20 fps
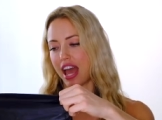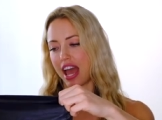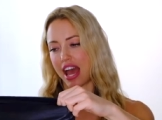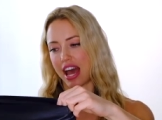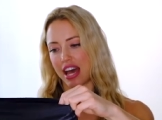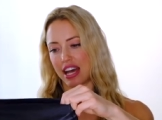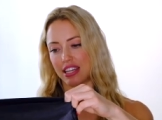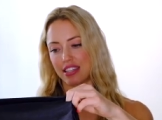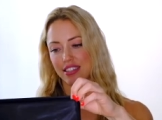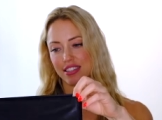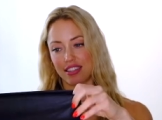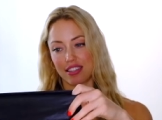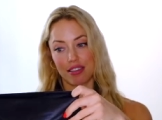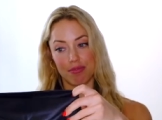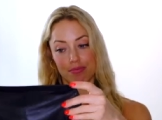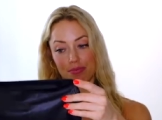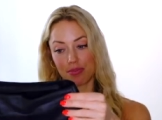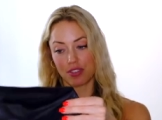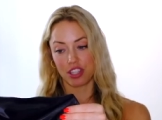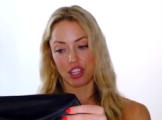And
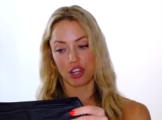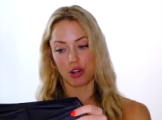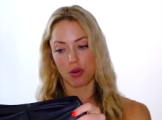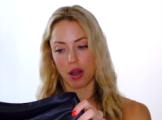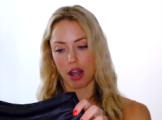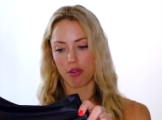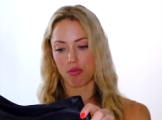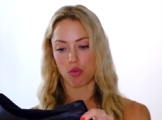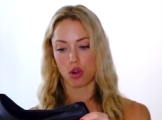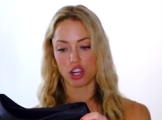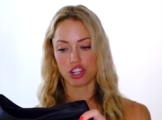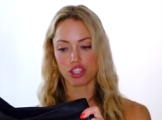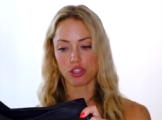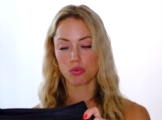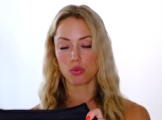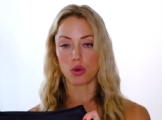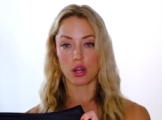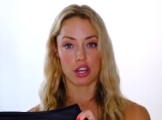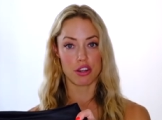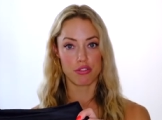you know, I've washed
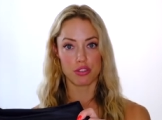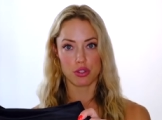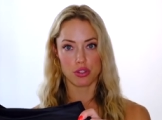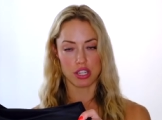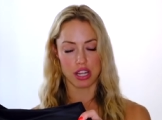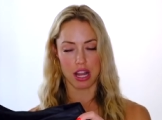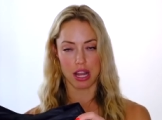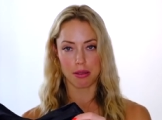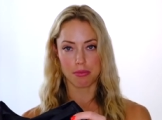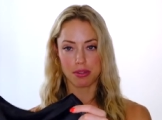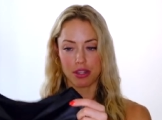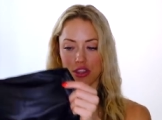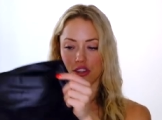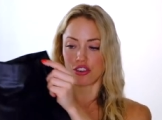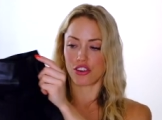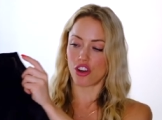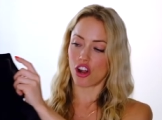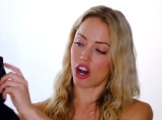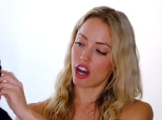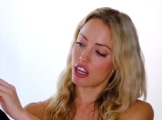them quite a few times and they're
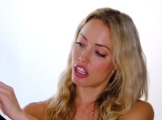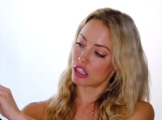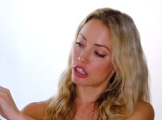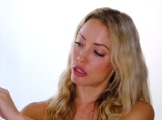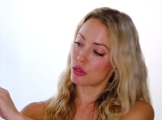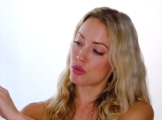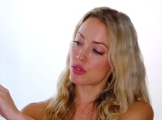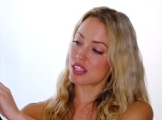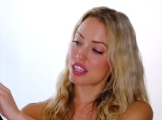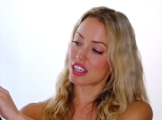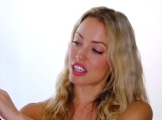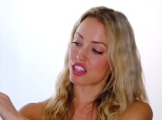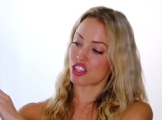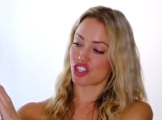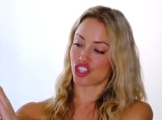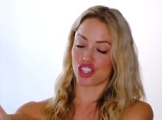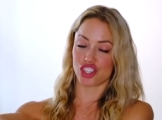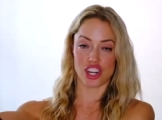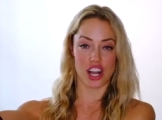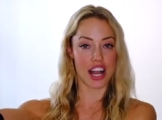not losing
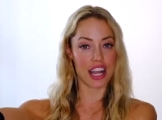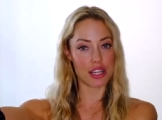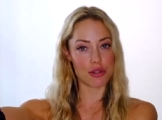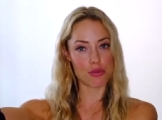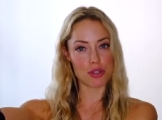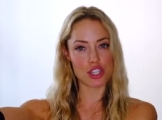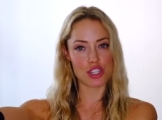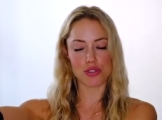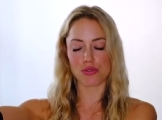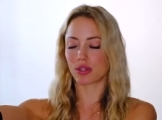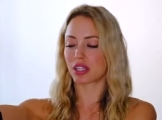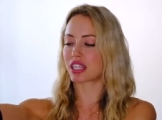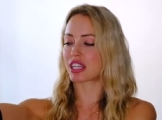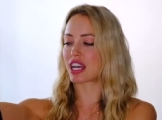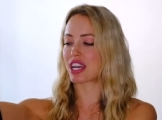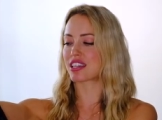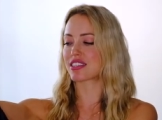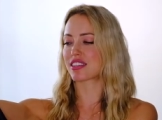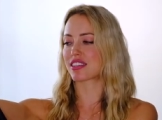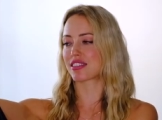the shine, which is really
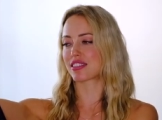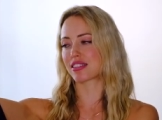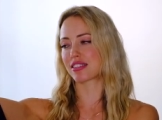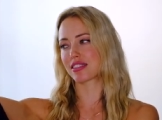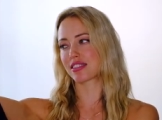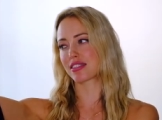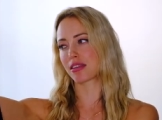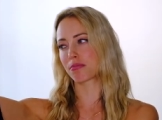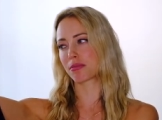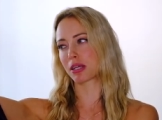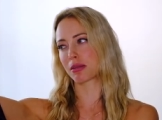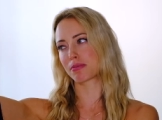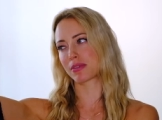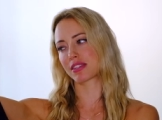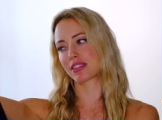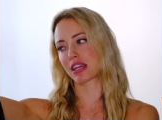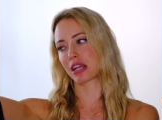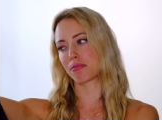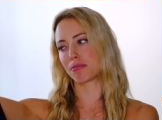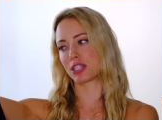nice because sometimes
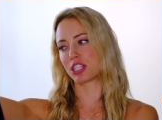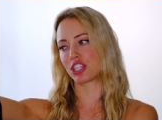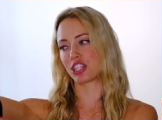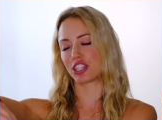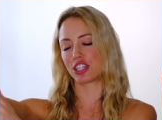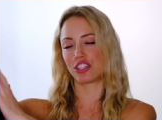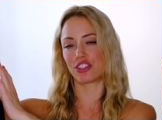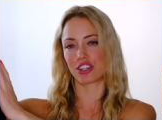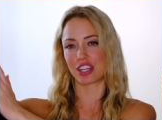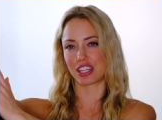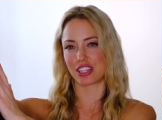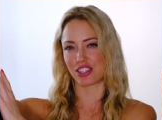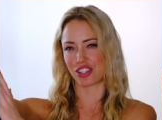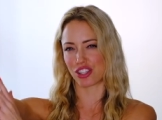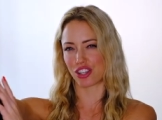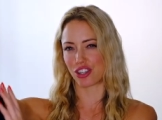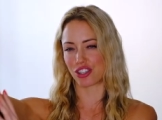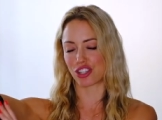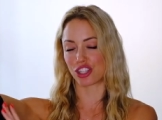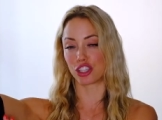this kind of material can
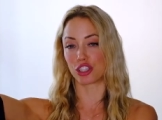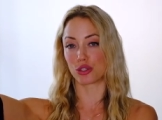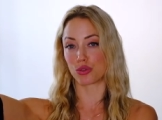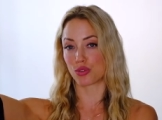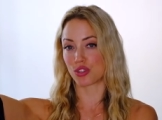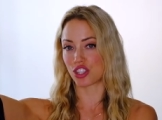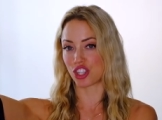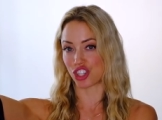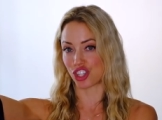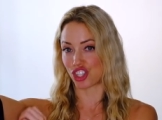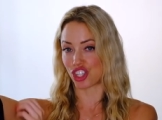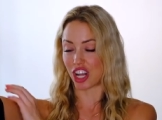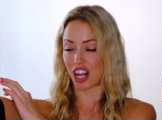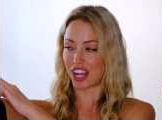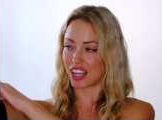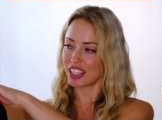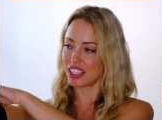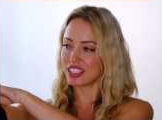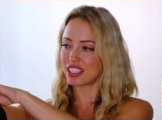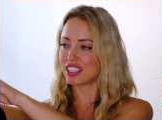start to lose the
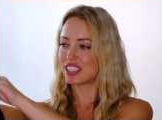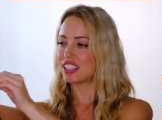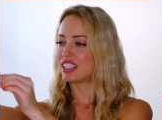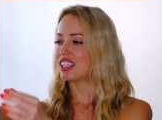shine.